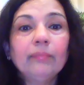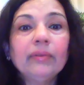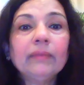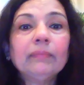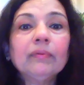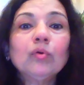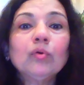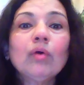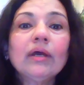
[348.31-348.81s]

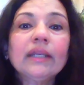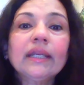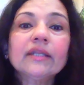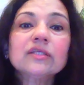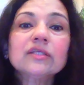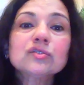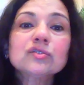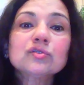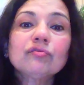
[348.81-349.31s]
People who are
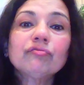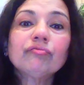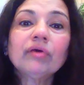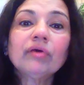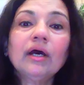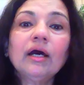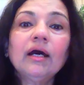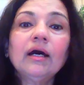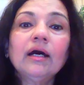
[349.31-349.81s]
at risk
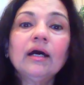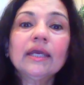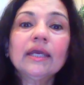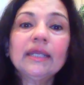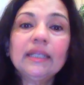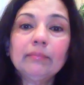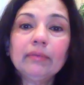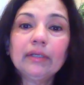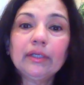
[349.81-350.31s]
of
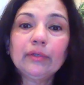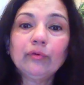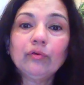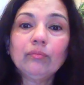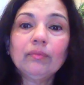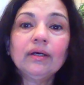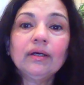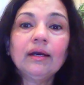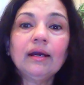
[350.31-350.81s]
getting
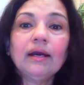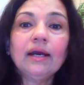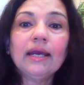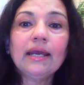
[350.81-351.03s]
melanoma